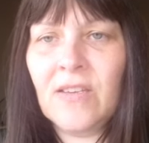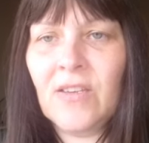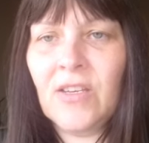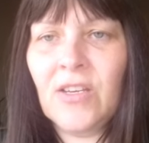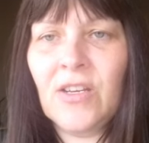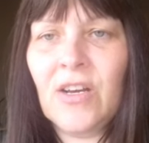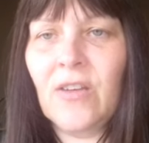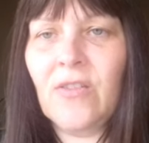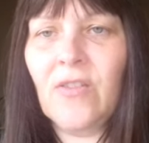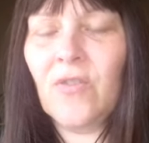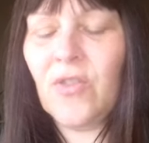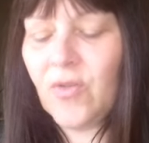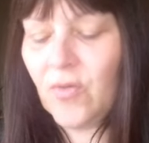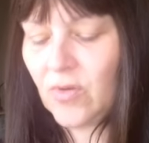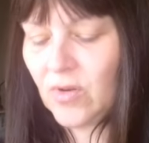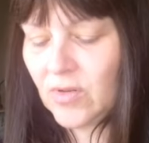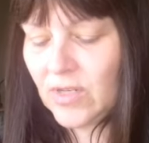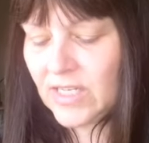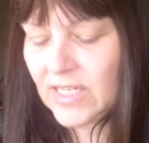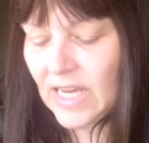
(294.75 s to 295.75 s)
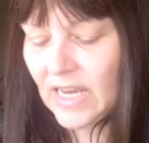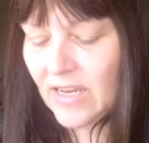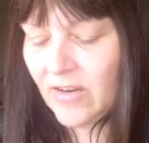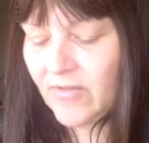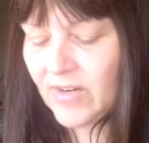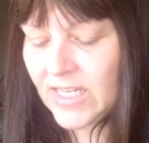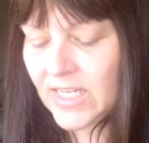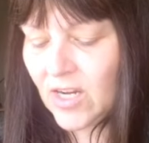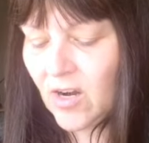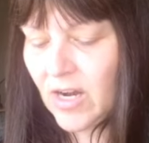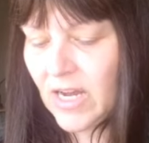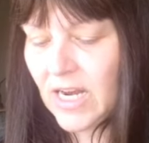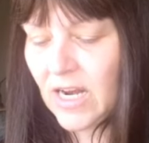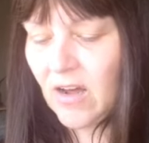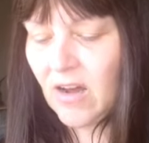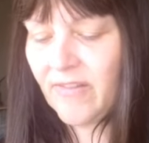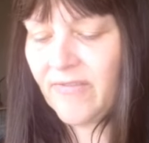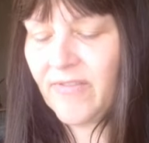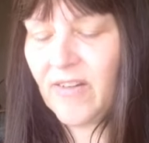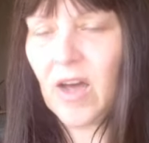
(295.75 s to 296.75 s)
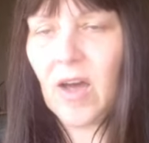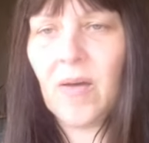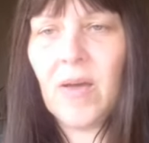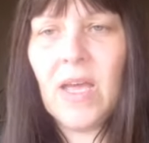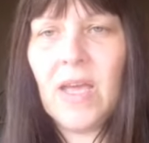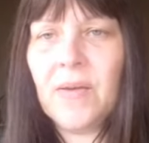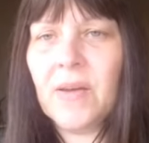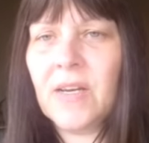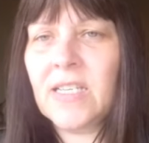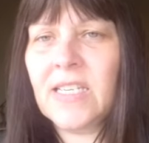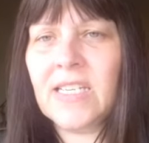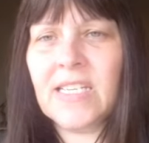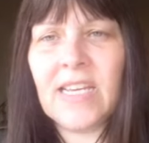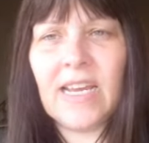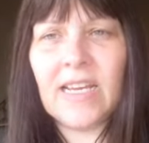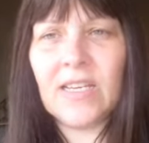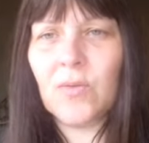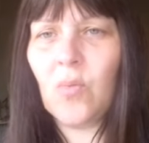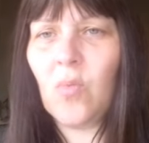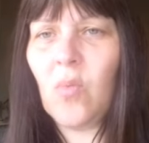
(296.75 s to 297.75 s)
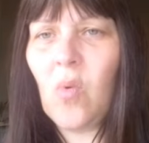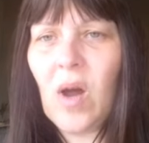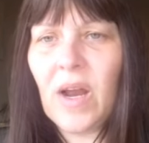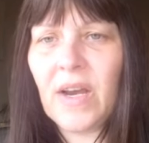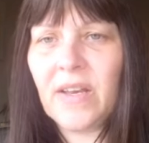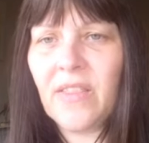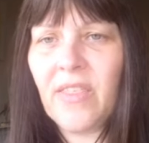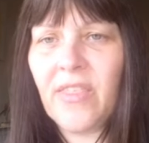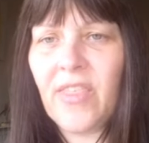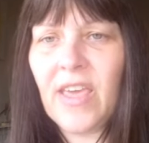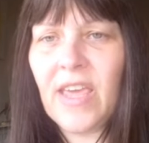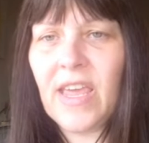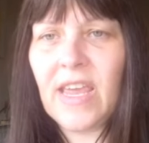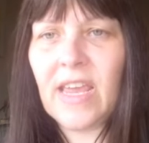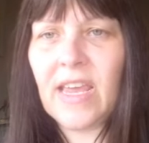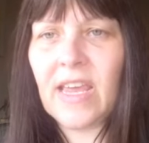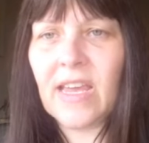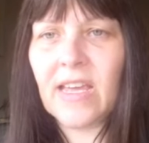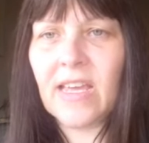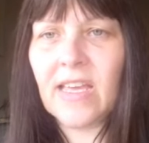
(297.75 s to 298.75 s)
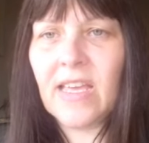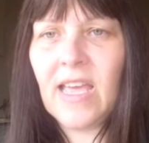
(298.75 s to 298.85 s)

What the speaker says: you thought you'd set your entire life up, because it takes one thing